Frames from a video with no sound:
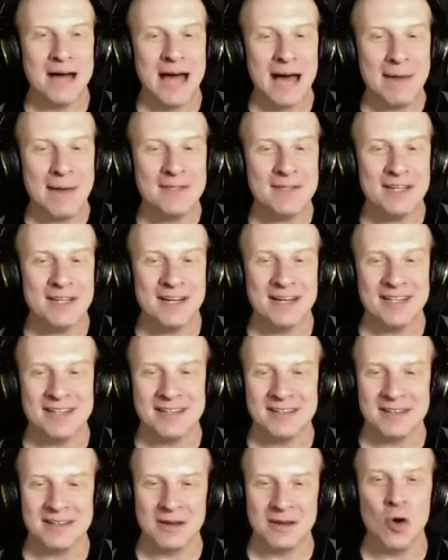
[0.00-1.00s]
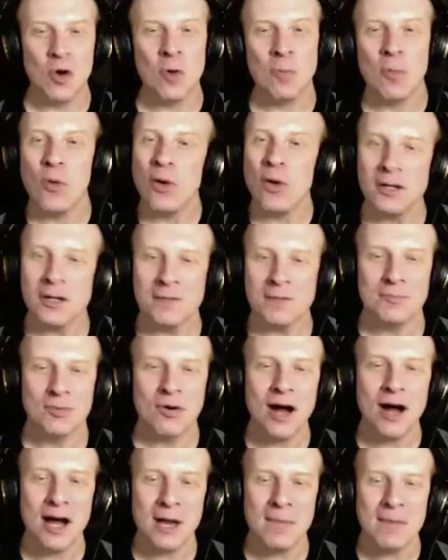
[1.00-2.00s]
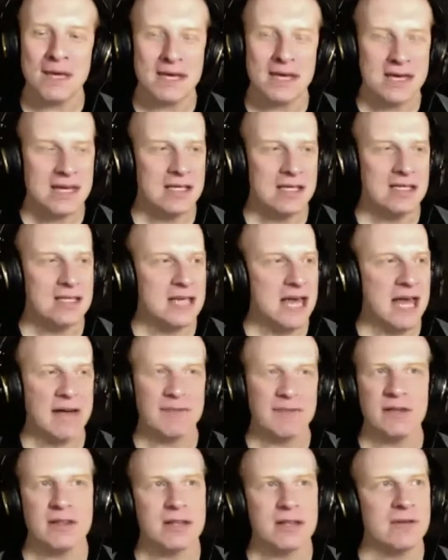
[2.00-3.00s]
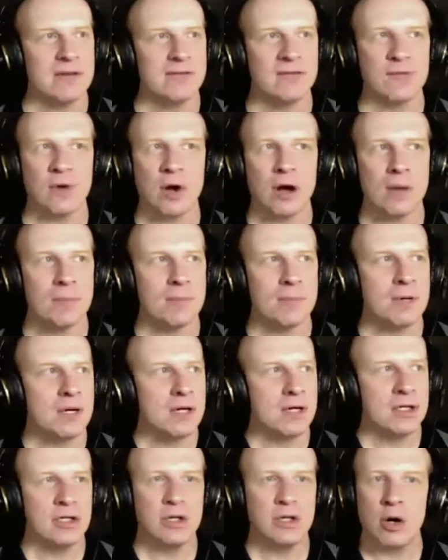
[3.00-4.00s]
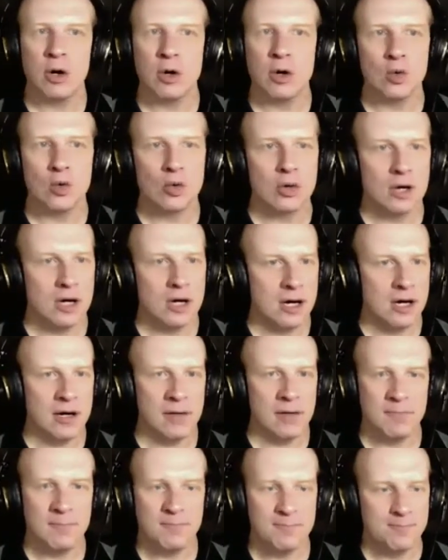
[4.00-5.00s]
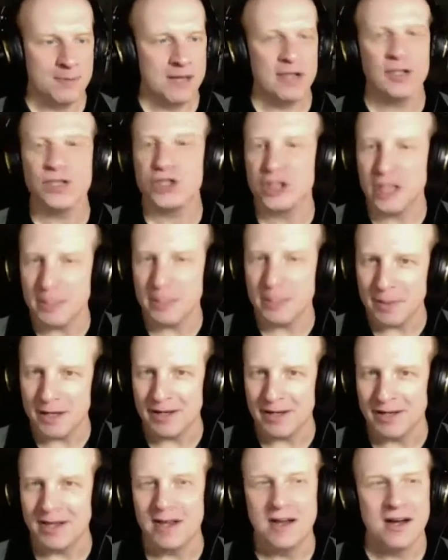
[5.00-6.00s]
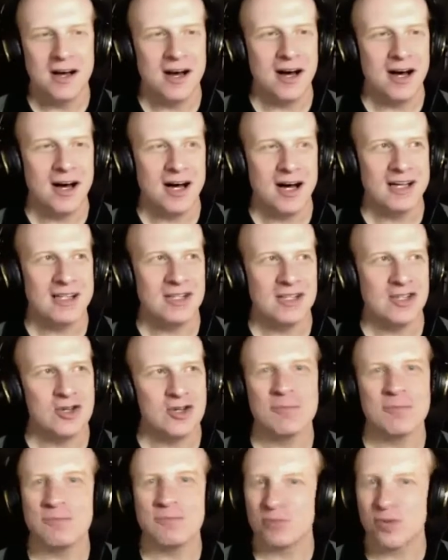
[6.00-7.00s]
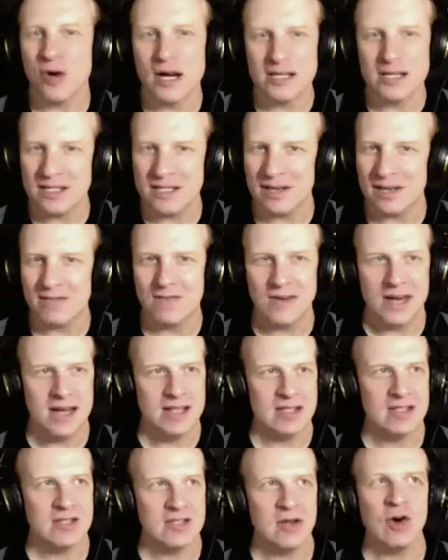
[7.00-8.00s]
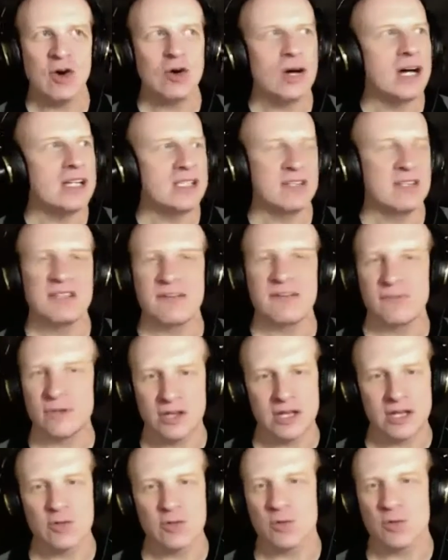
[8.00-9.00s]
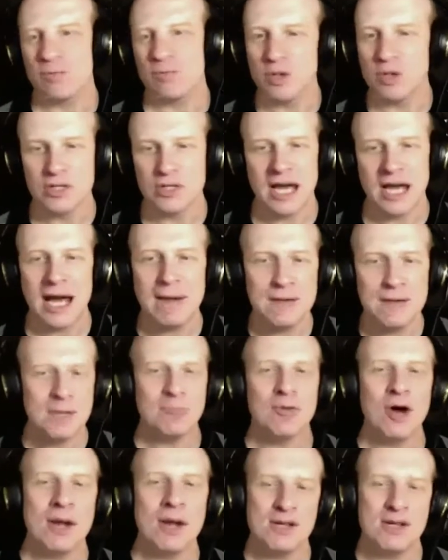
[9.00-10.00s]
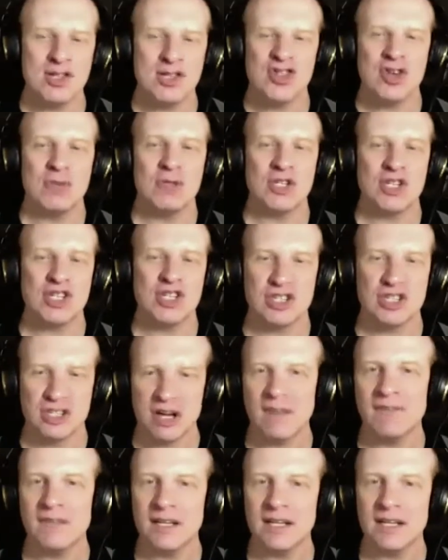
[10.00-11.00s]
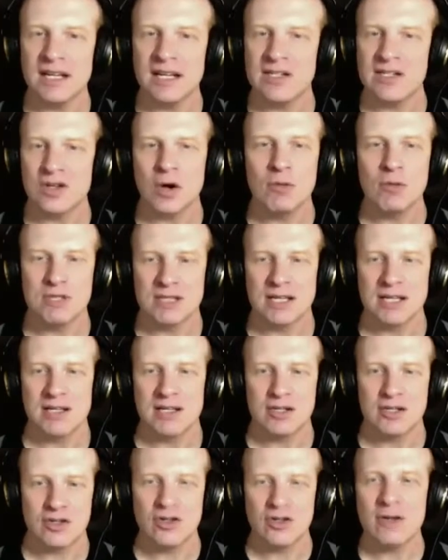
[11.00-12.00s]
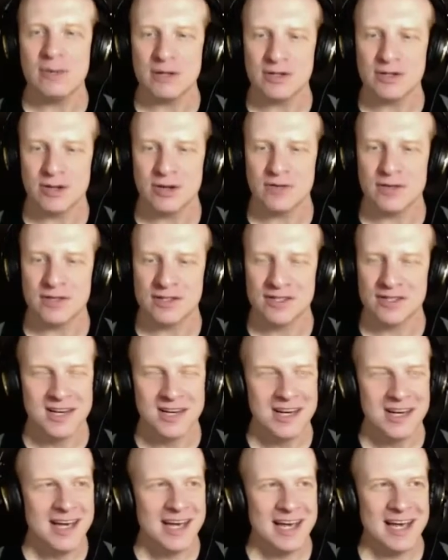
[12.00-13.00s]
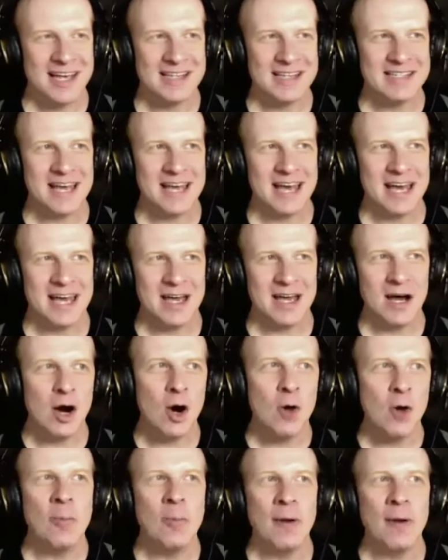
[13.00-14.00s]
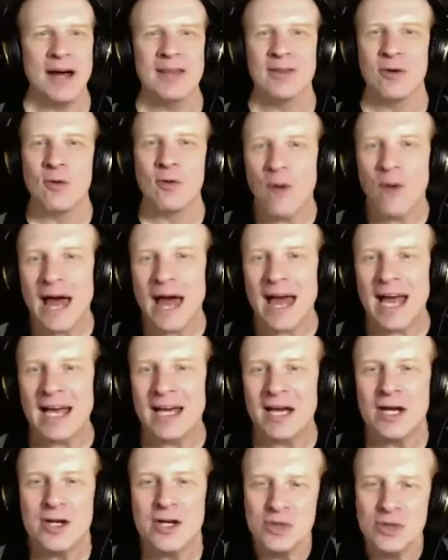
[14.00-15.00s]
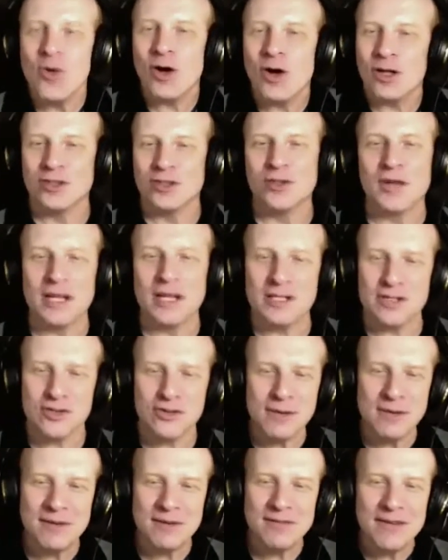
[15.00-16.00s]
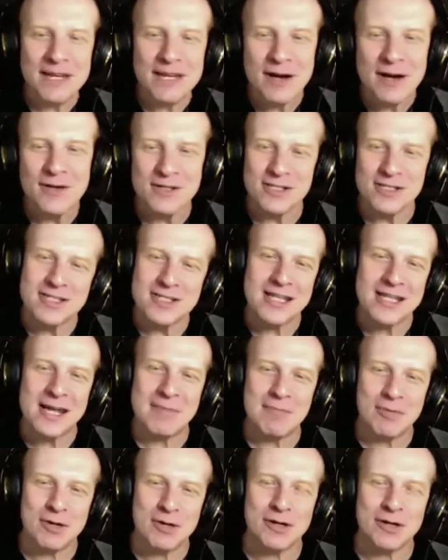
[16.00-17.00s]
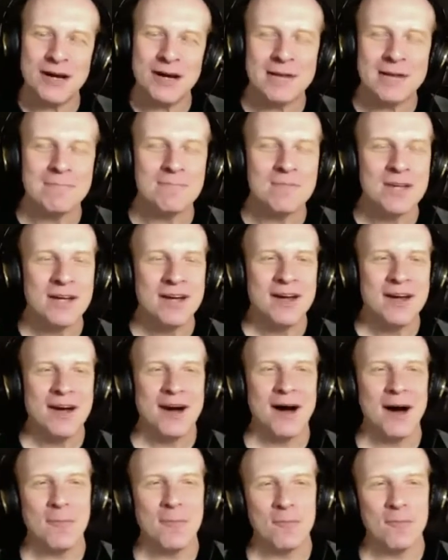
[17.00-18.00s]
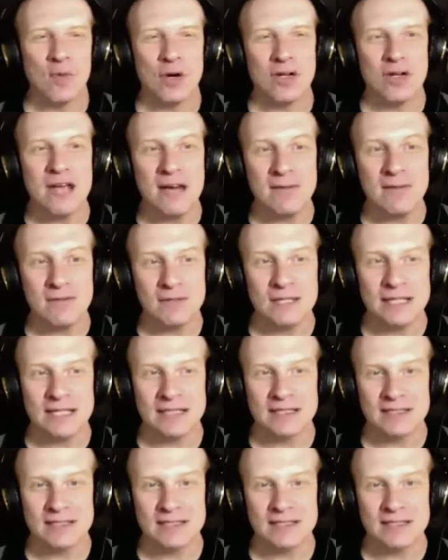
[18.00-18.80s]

Amazon, the whole point of Prime is everything from, you know, uh, better shipping, uh, certain pricing events, all kinds of different things with music. Amazon Prime has so much stuff in it. It's almost like the streaming service is a, oh, by the way, you also get streaming videos. And isn't that pretty great? Um, where Netflix, they don't have